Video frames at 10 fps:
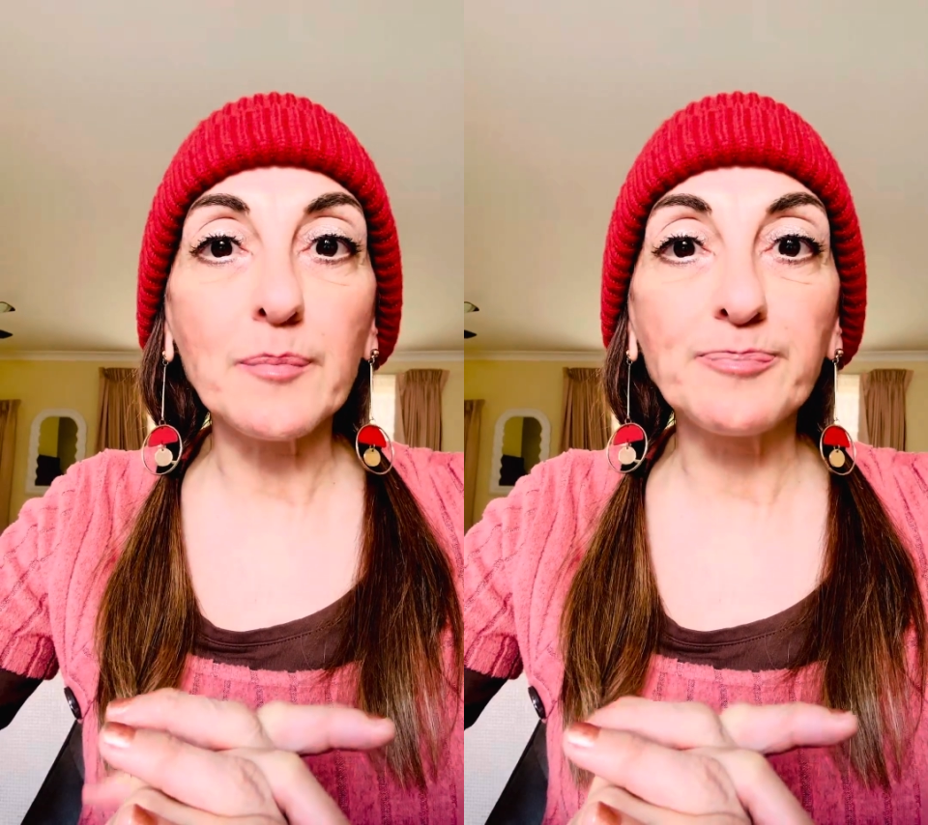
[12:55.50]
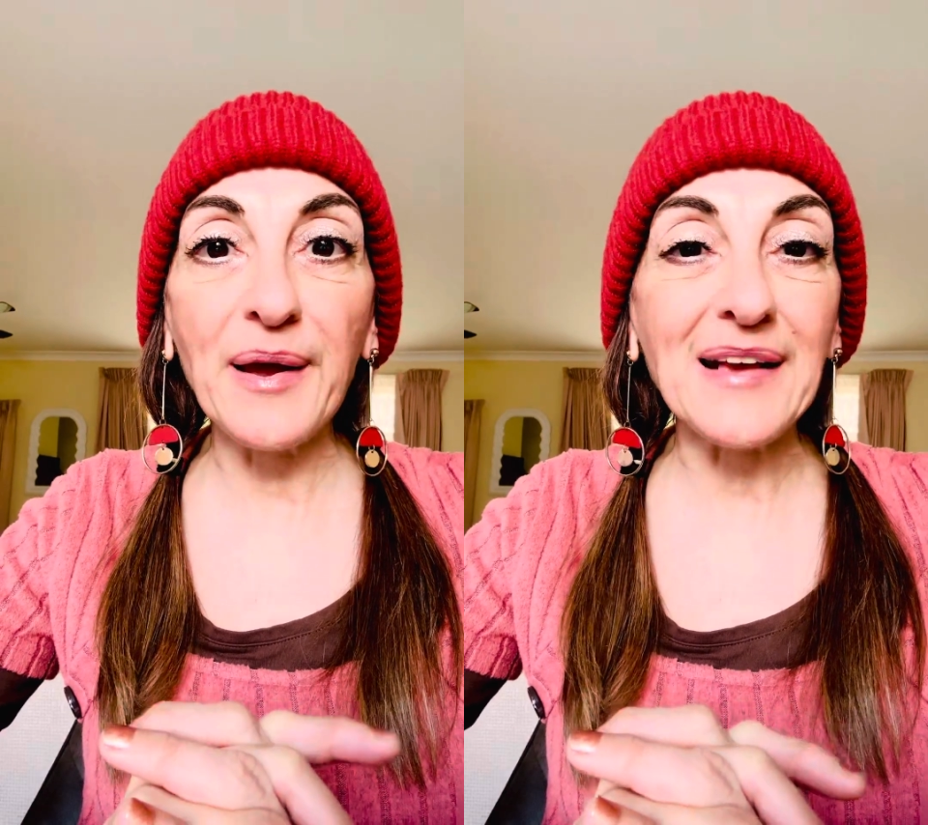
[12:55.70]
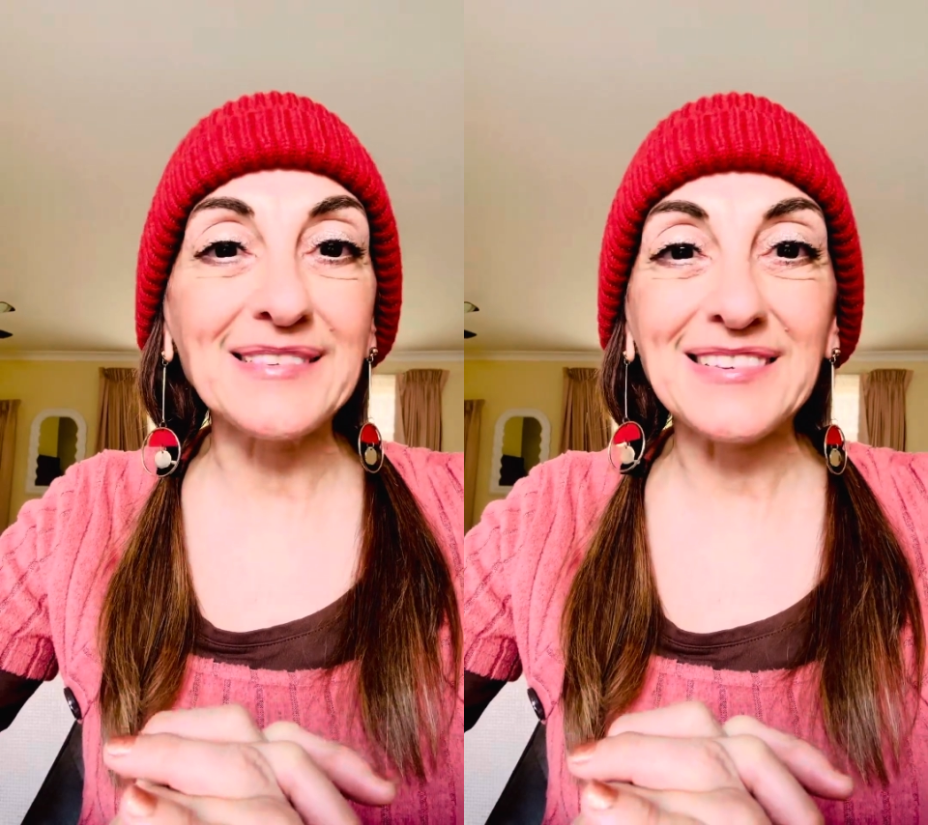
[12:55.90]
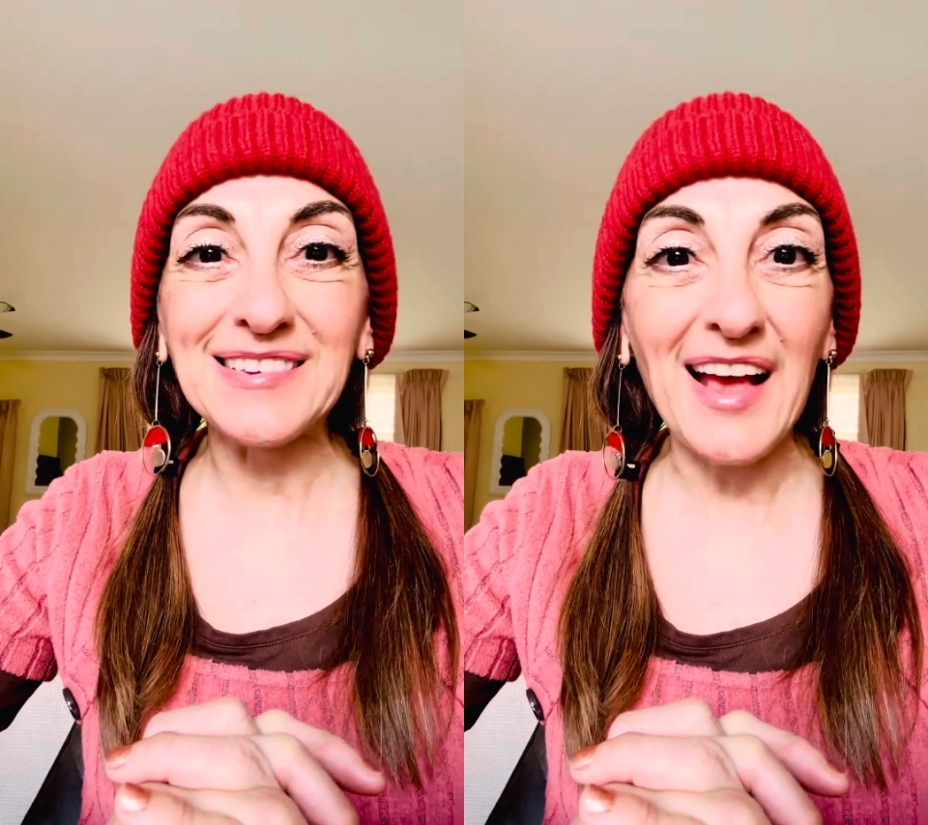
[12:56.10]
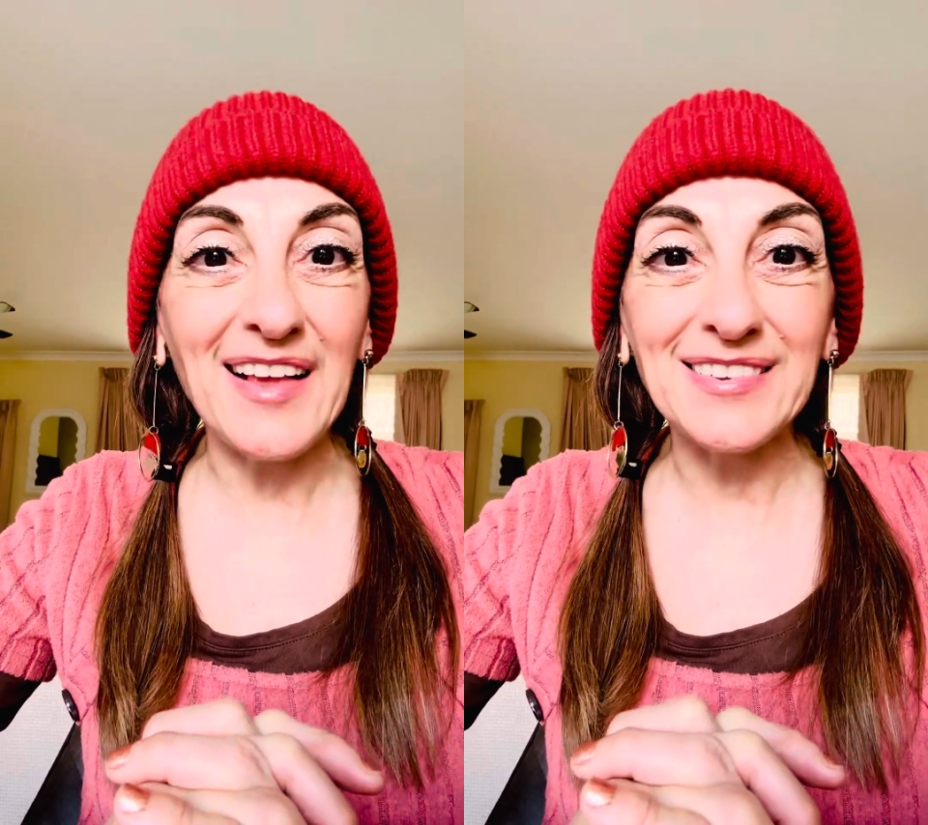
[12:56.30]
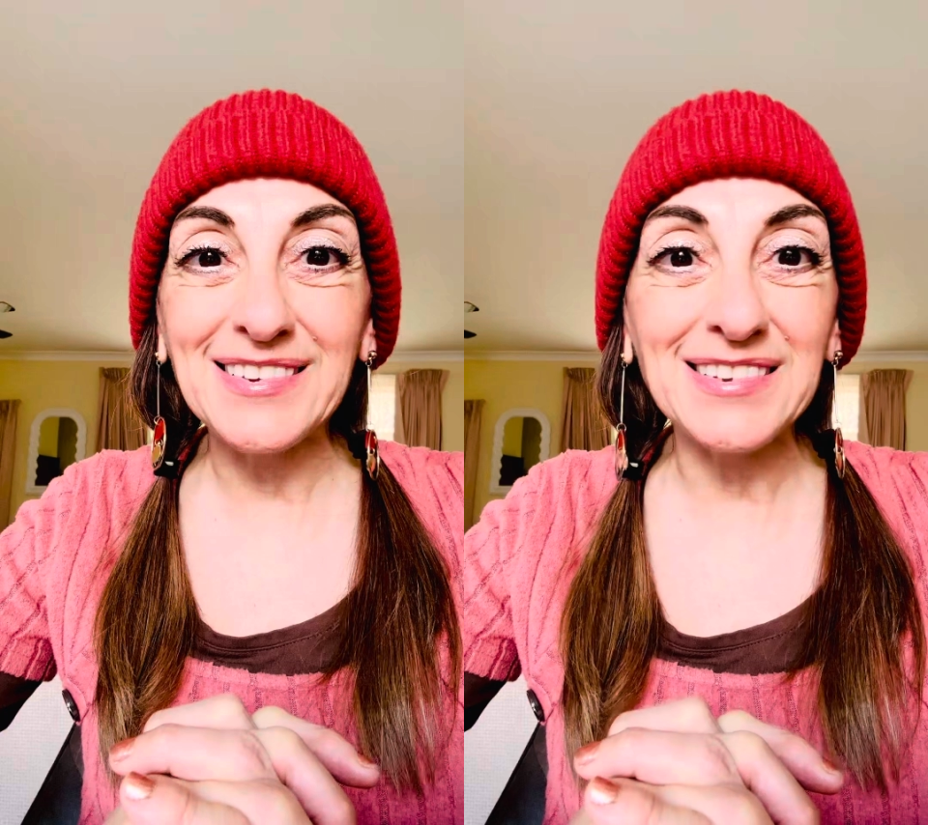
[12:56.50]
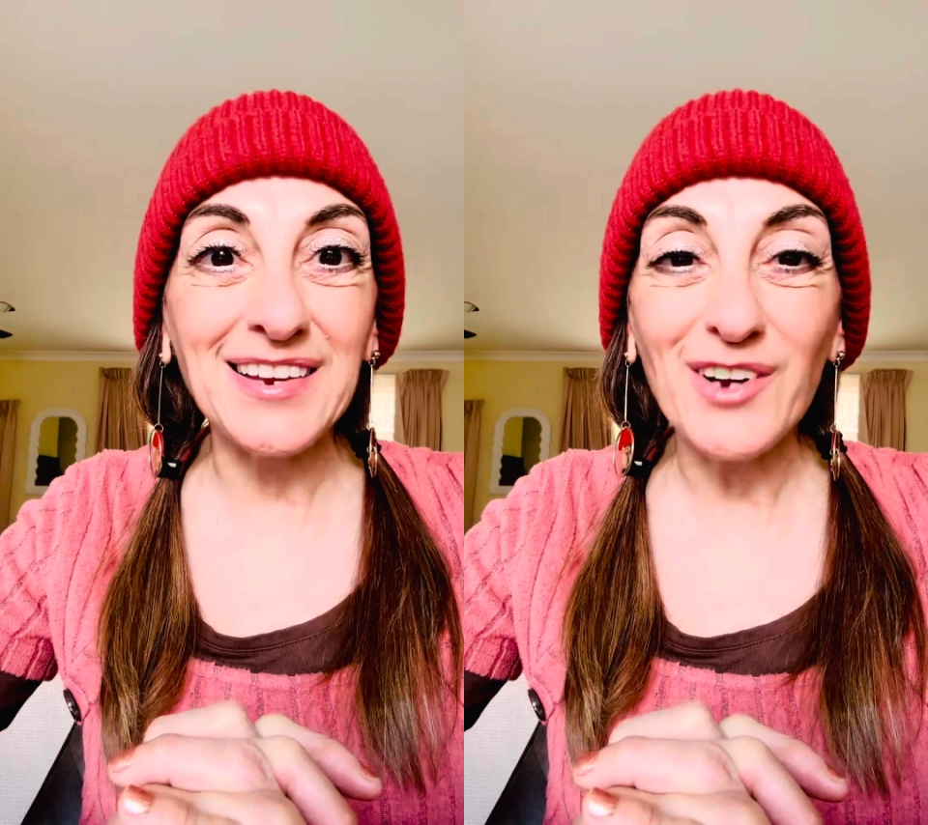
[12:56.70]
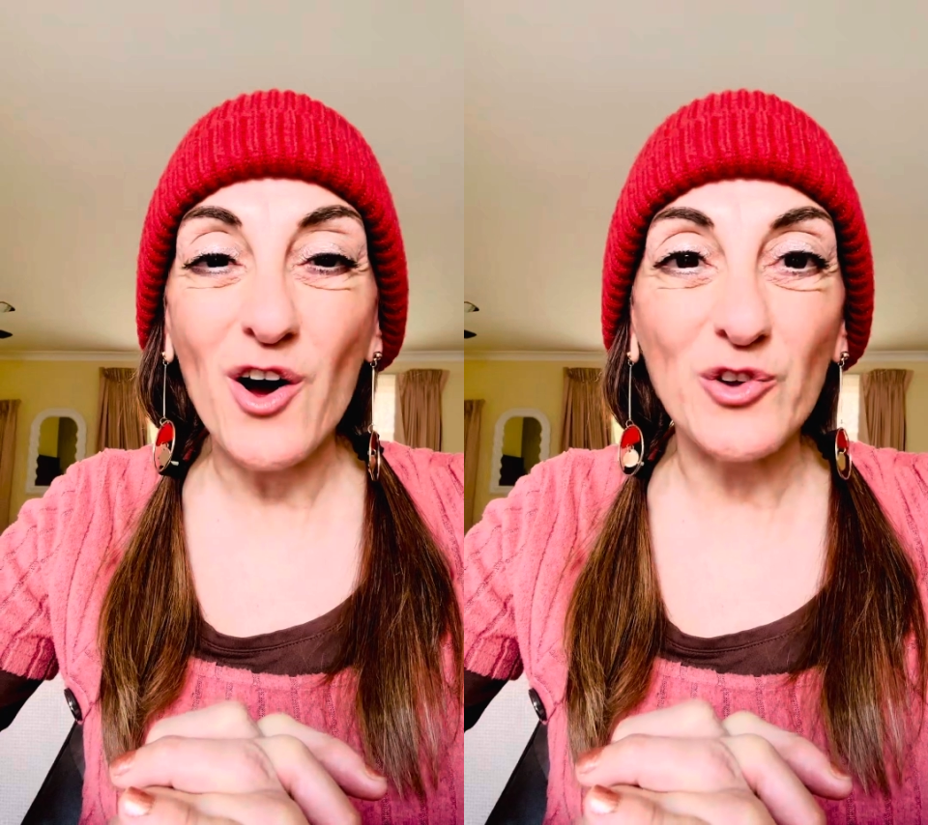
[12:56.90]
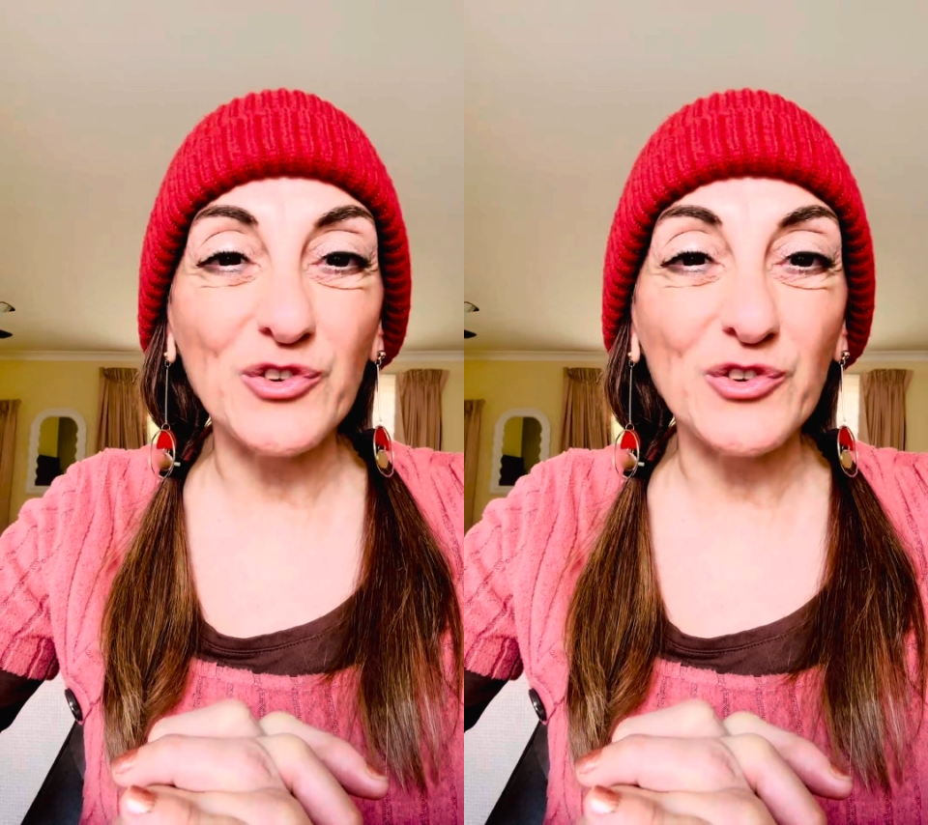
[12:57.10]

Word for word: being censored on